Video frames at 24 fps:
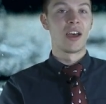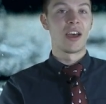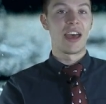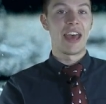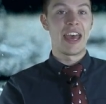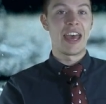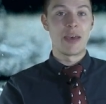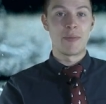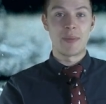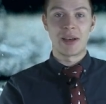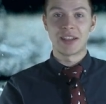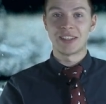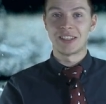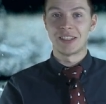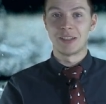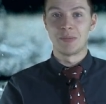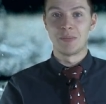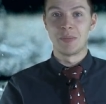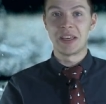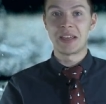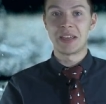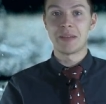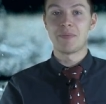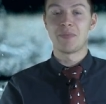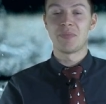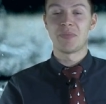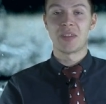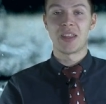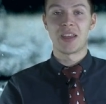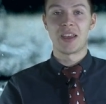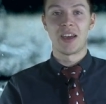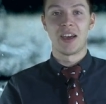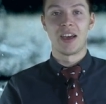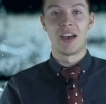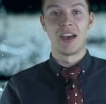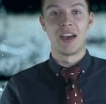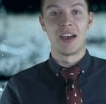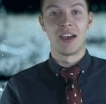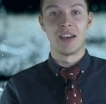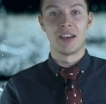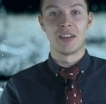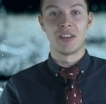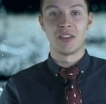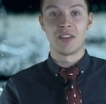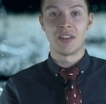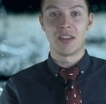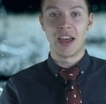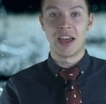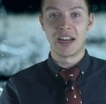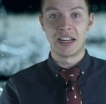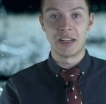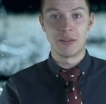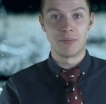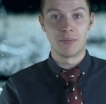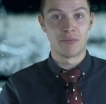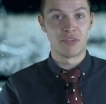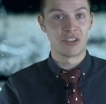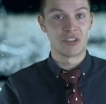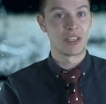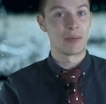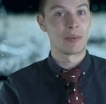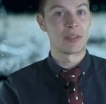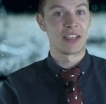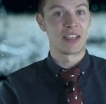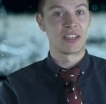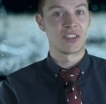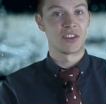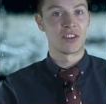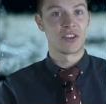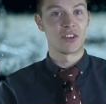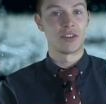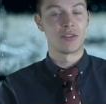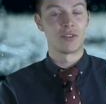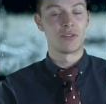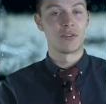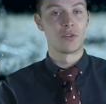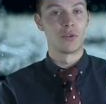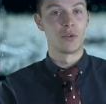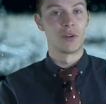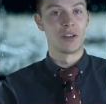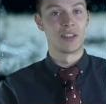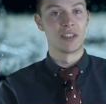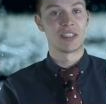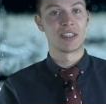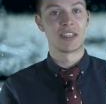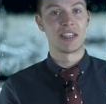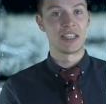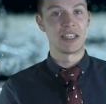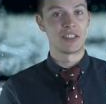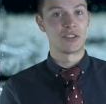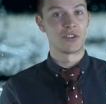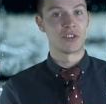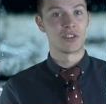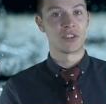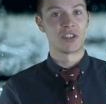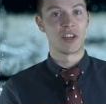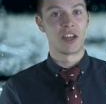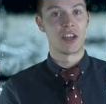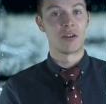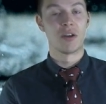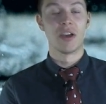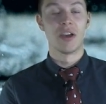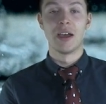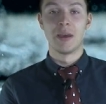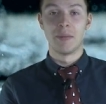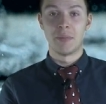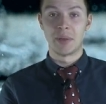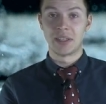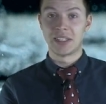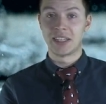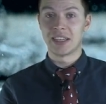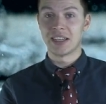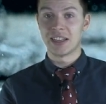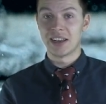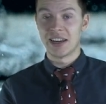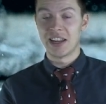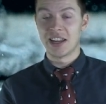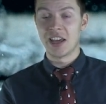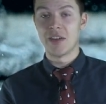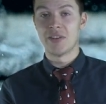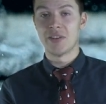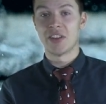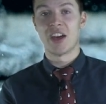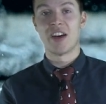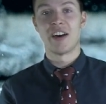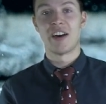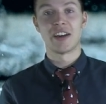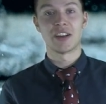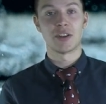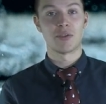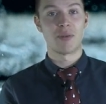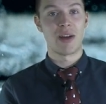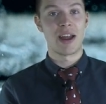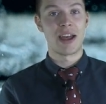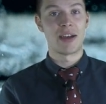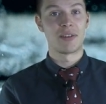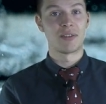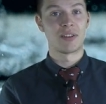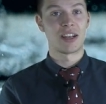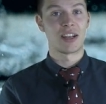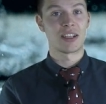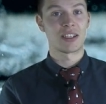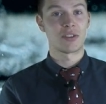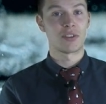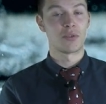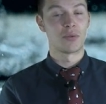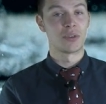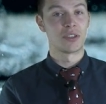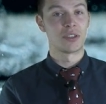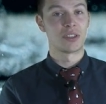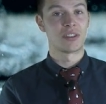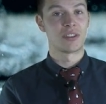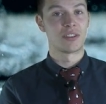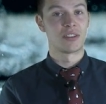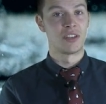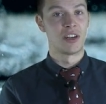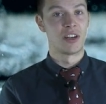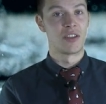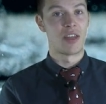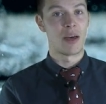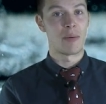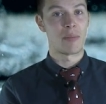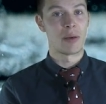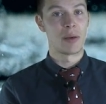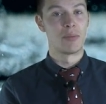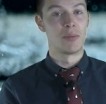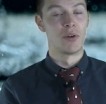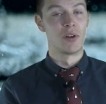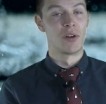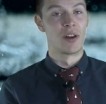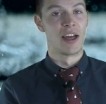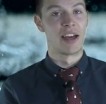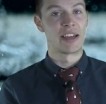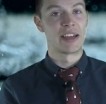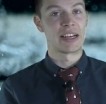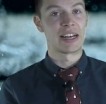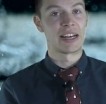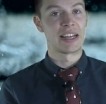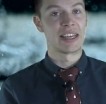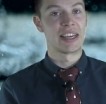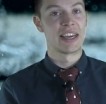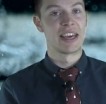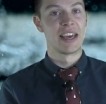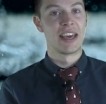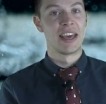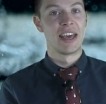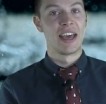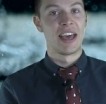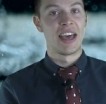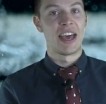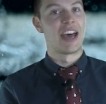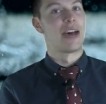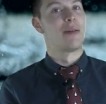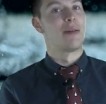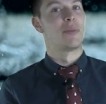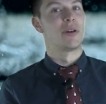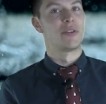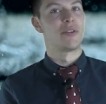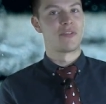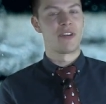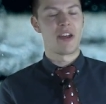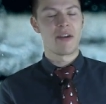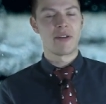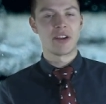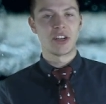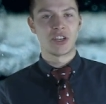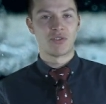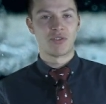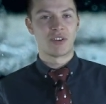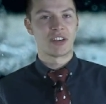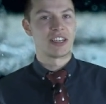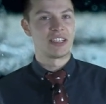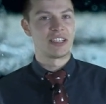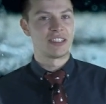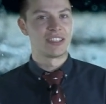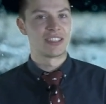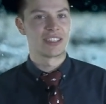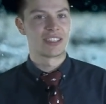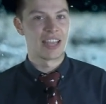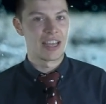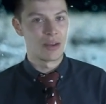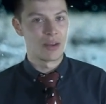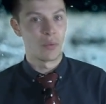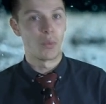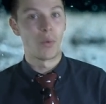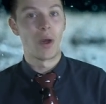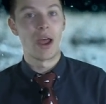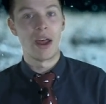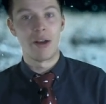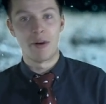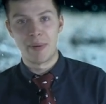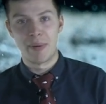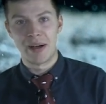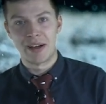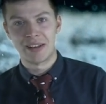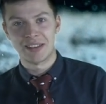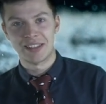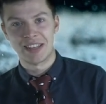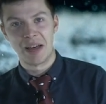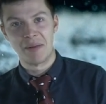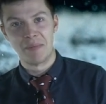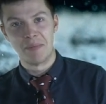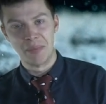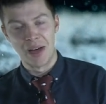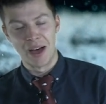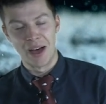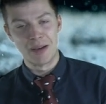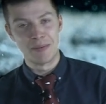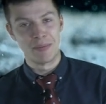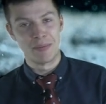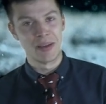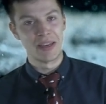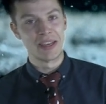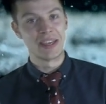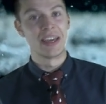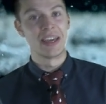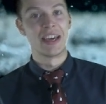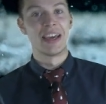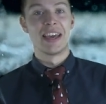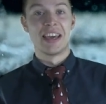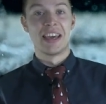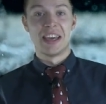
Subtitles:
air masses meet, any precipitation could fall as sleet or snow, particularly over the high ground. That's always, you know, that bit more likely. But very tricky to say whereabouts that might be,